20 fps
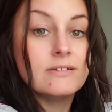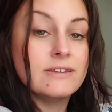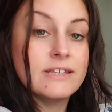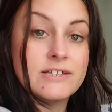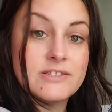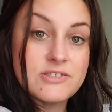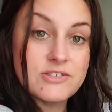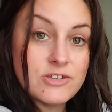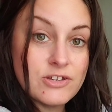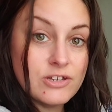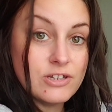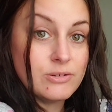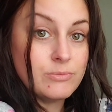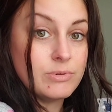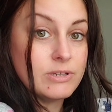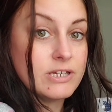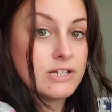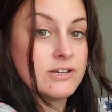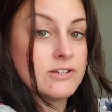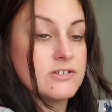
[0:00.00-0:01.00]
that's good
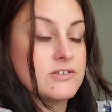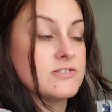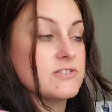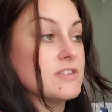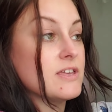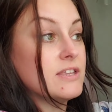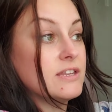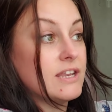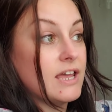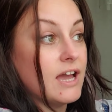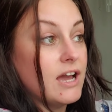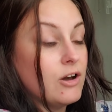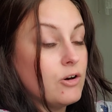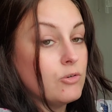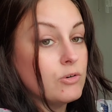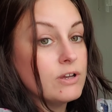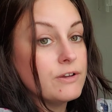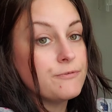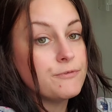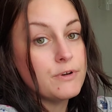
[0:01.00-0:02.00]
because
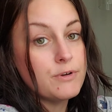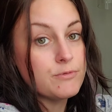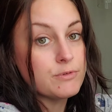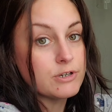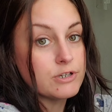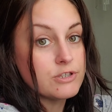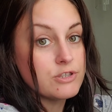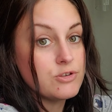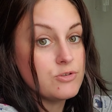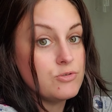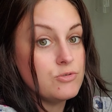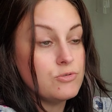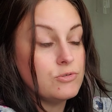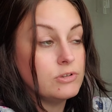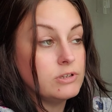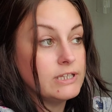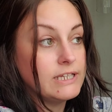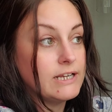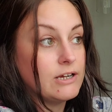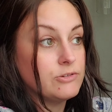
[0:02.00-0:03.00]
now if we were to
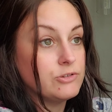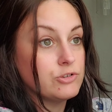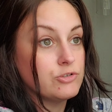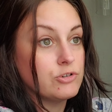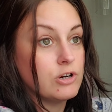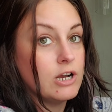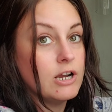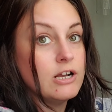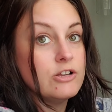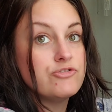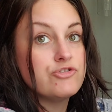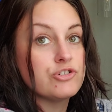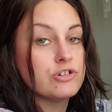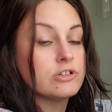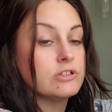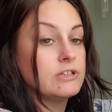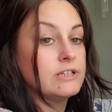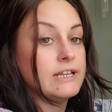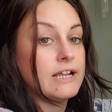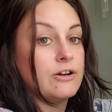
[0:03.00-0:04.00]
clean out the garage or
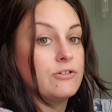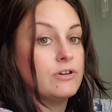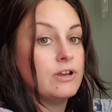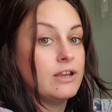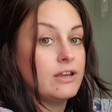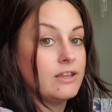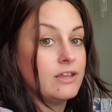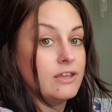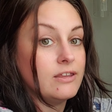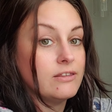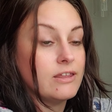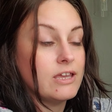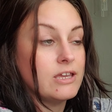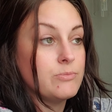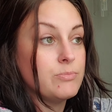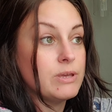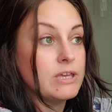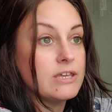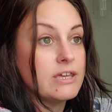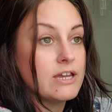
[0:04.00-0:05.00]
clean out any
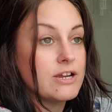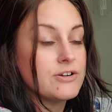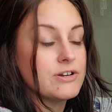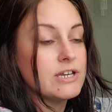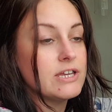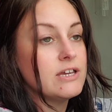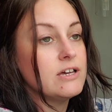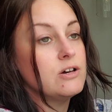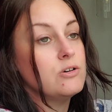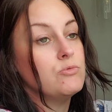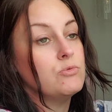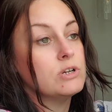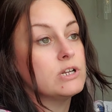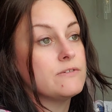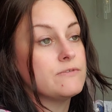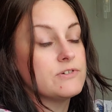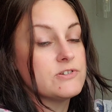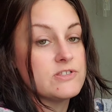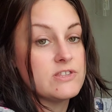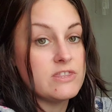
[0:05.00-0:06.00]
like big area,
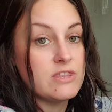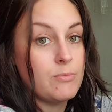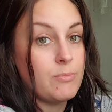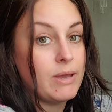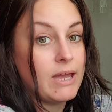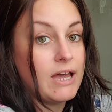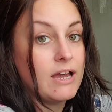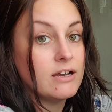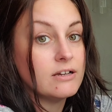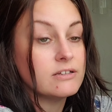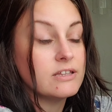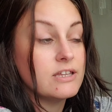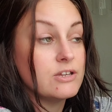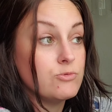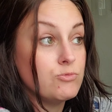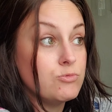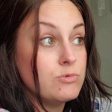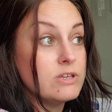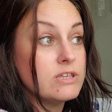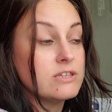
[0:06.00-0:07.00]
whatever's in the back,
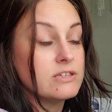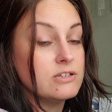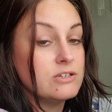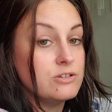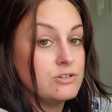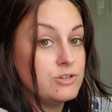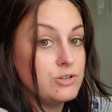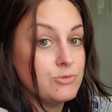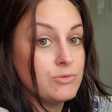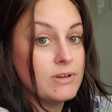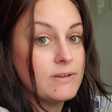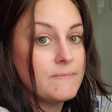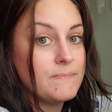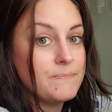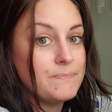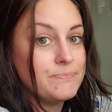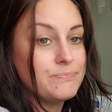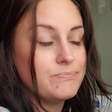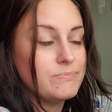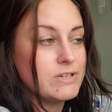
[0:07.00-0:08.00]
like we can do it
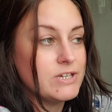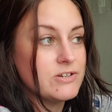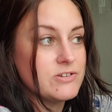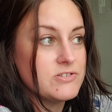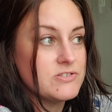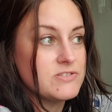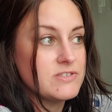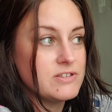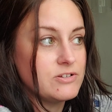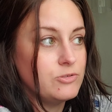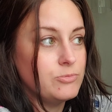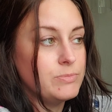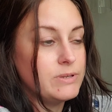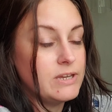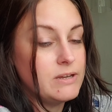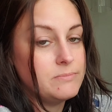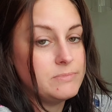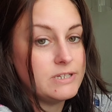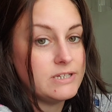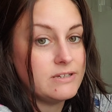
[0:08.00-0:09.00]
because it'll be
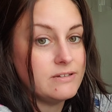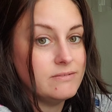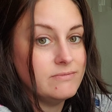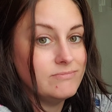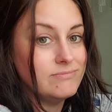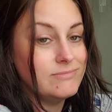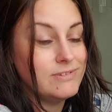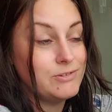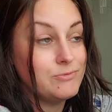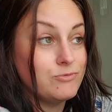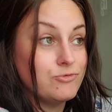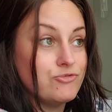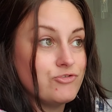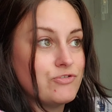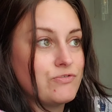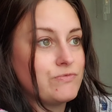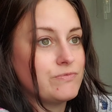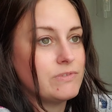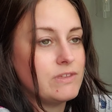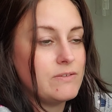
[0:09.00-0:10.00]
empty and then we'll
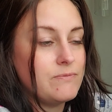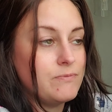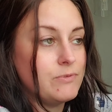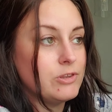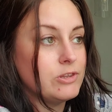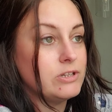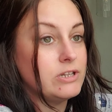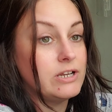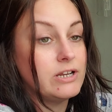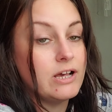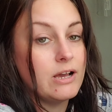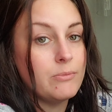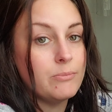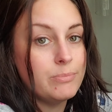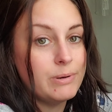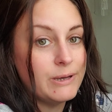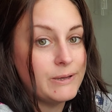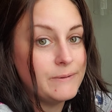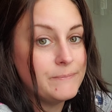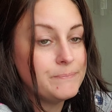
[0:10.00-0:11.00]
just filling it up.
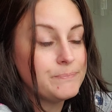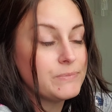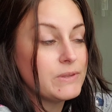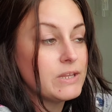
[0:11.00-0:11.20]
But